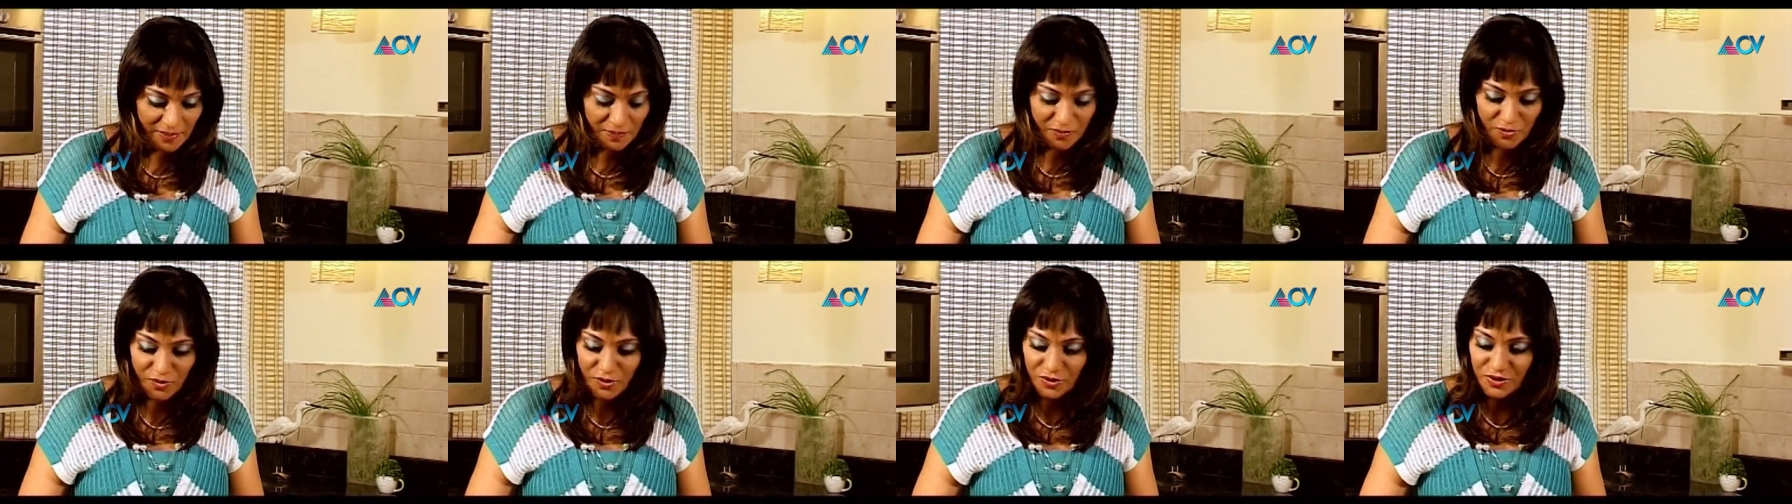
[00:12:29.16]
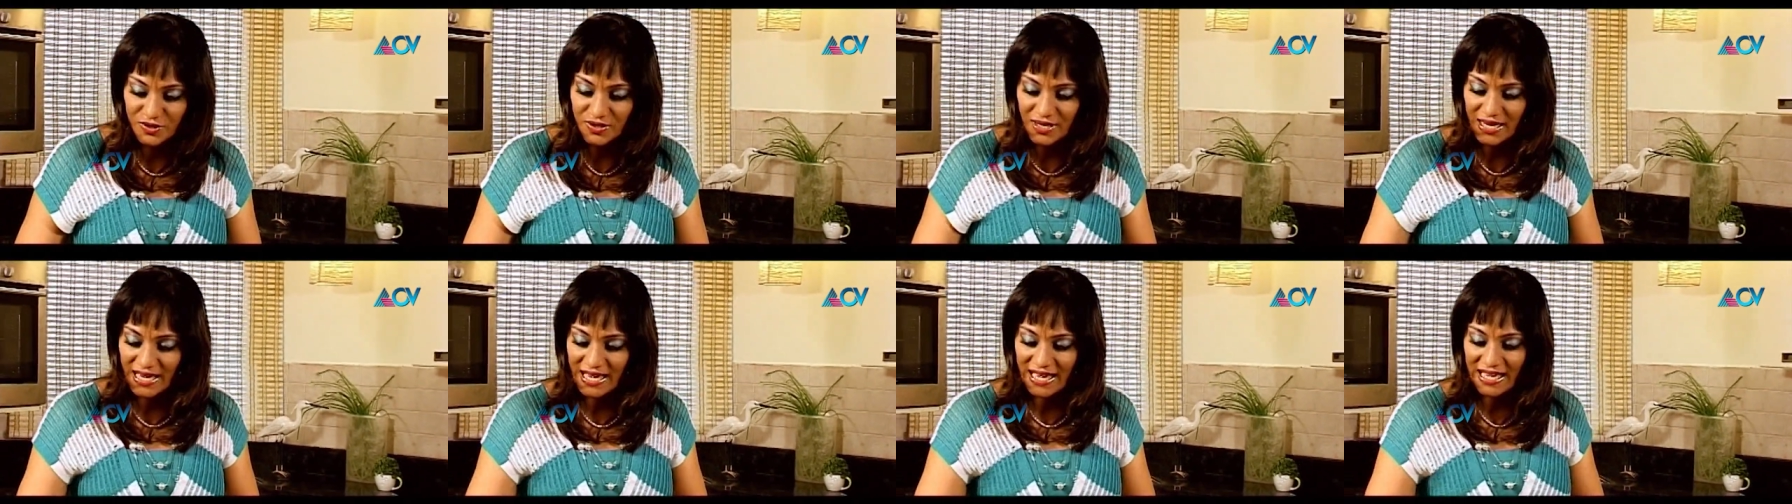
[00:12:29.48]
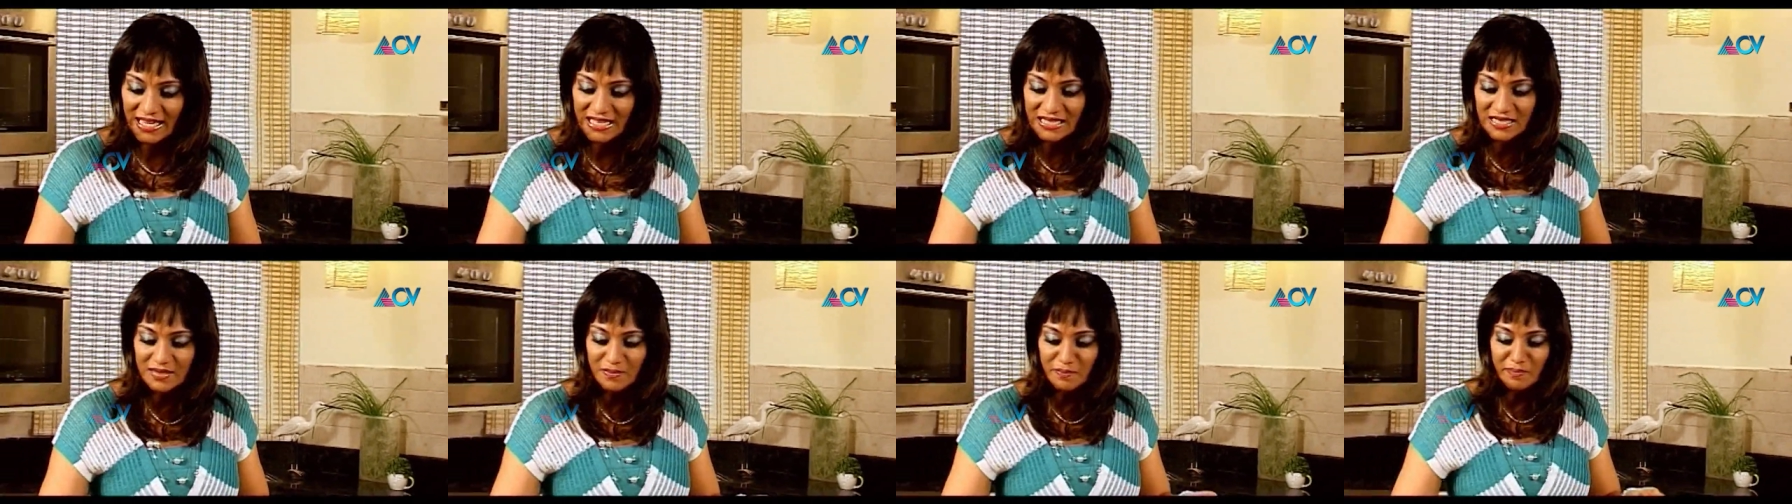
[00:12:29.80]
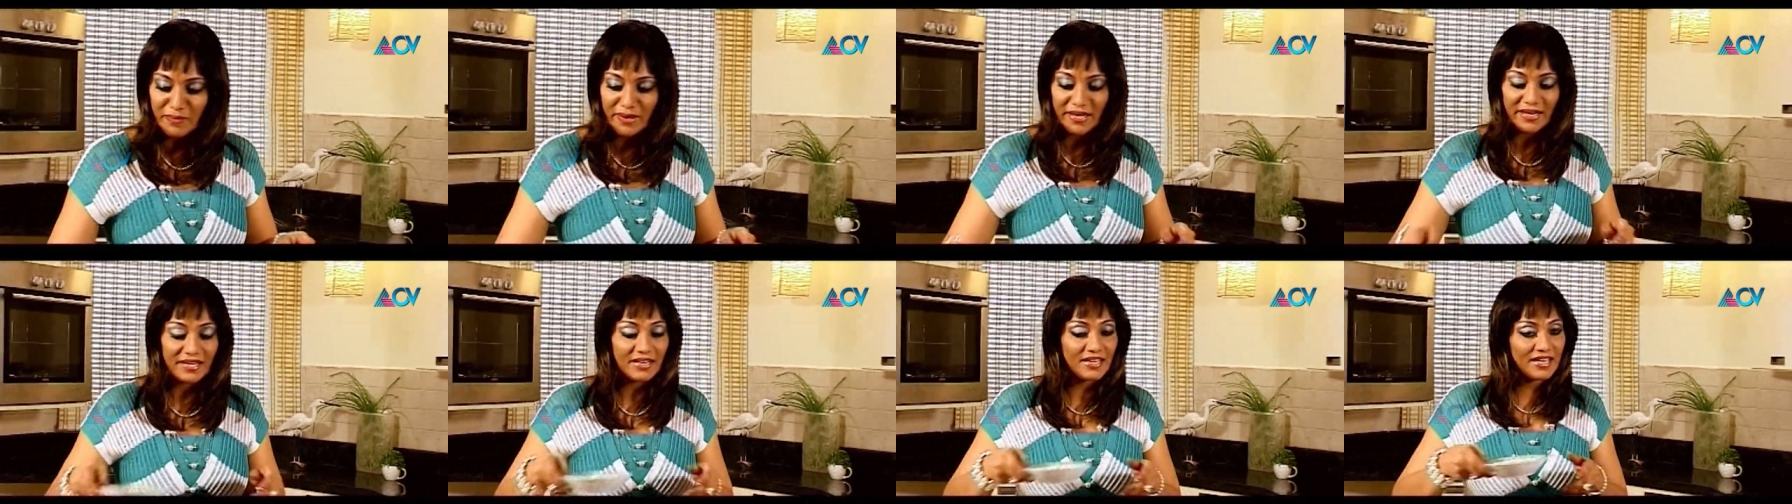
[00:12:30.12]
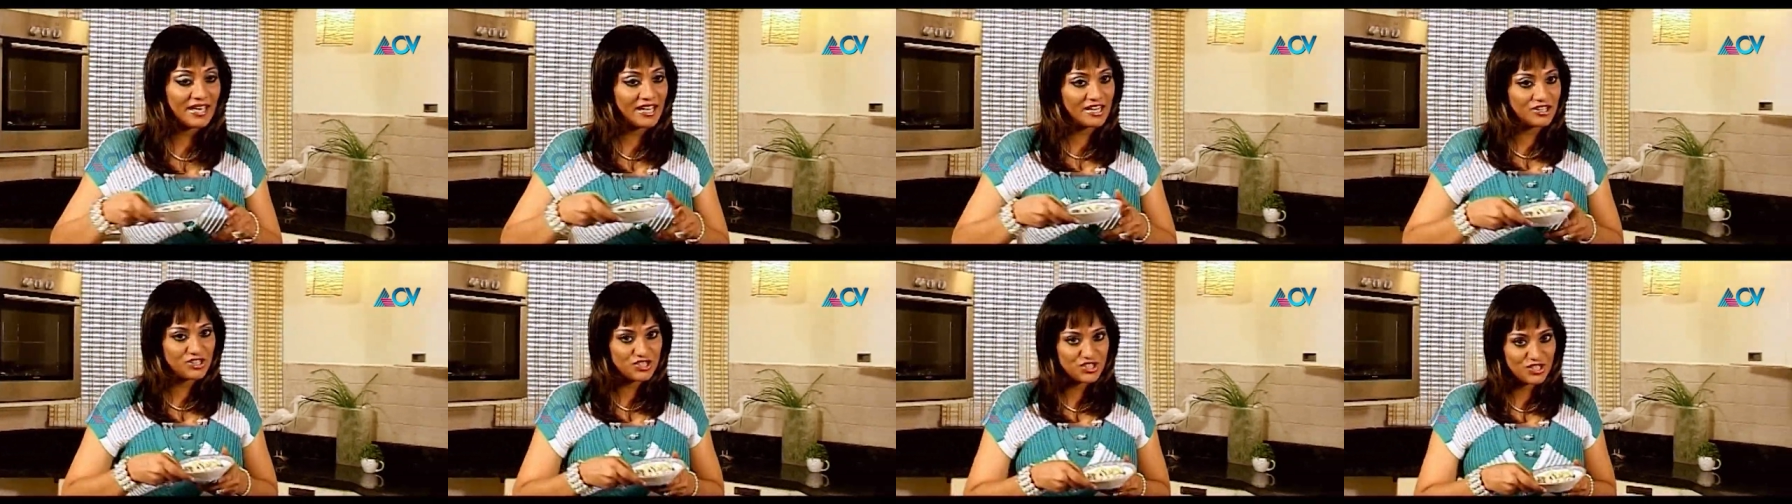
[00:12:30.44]
I'm going to add my
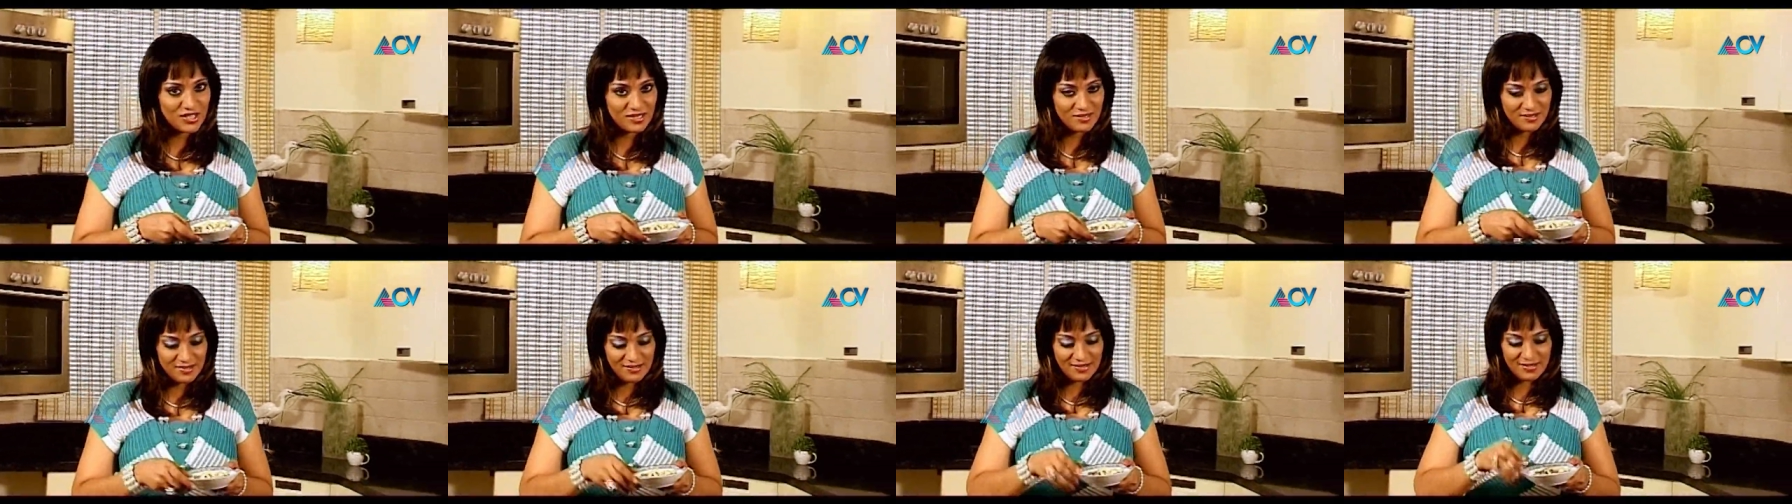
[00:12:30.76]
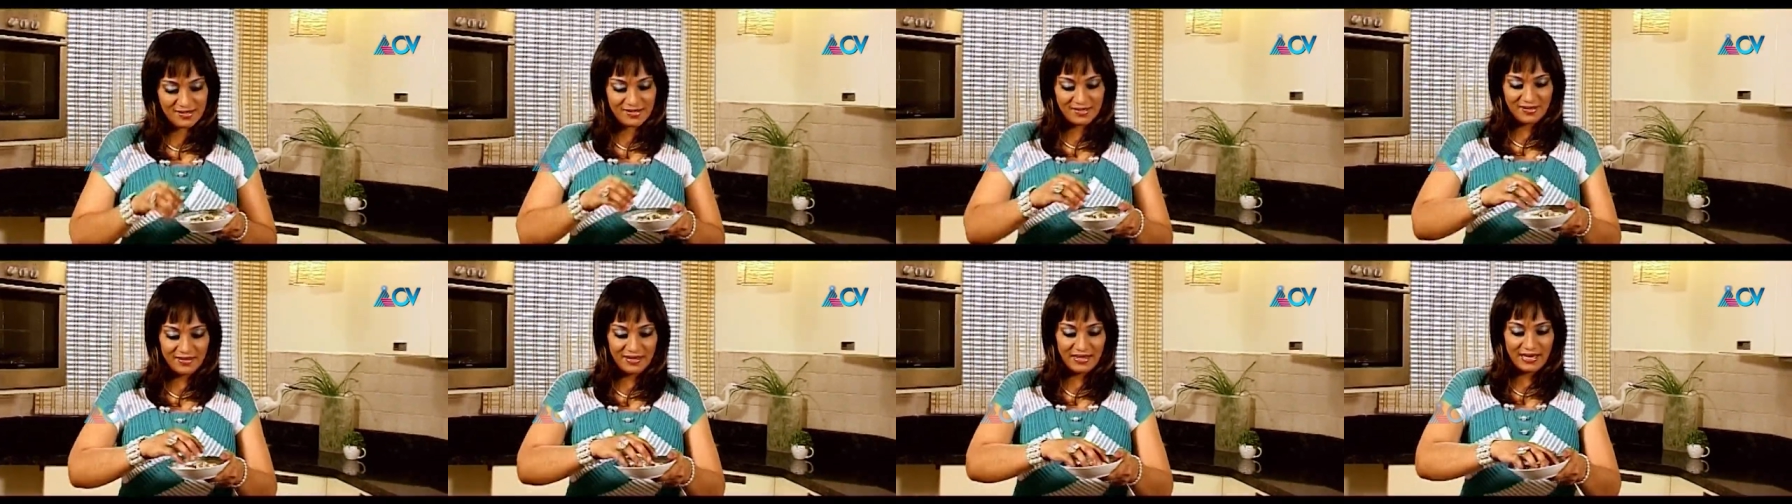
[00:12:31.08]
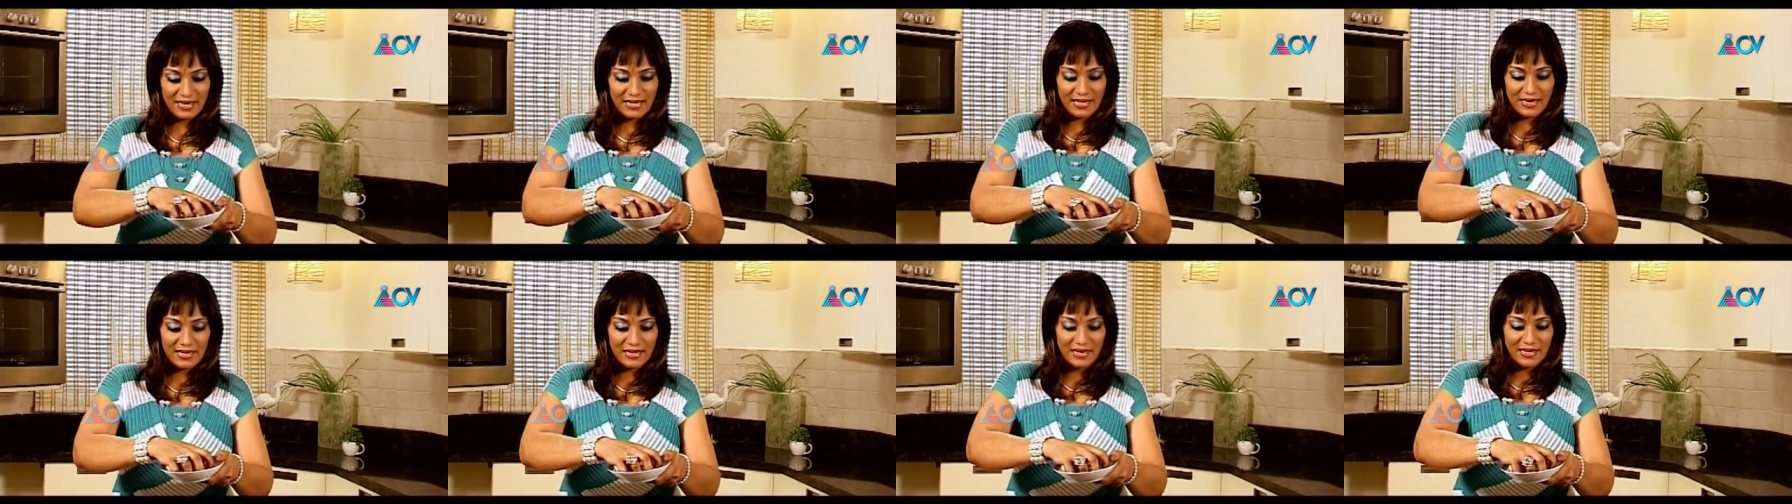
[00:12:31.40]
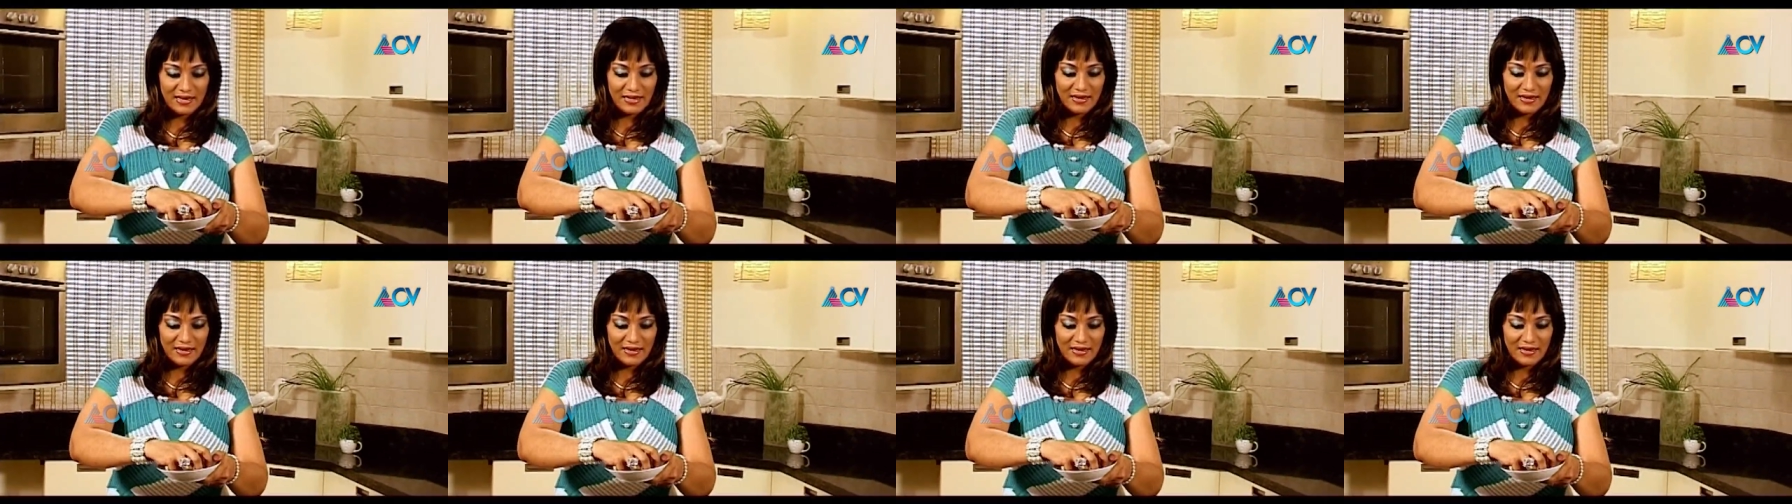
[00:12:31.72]
cashew nuts. Okay,